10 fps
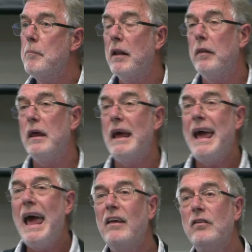but there
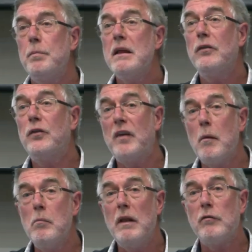has been
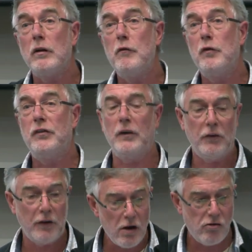some level of
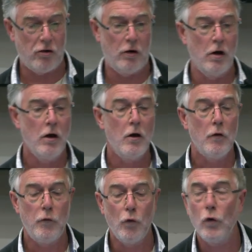facilitation
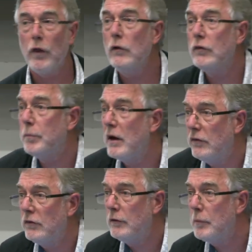for those
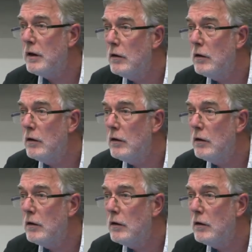spaces to be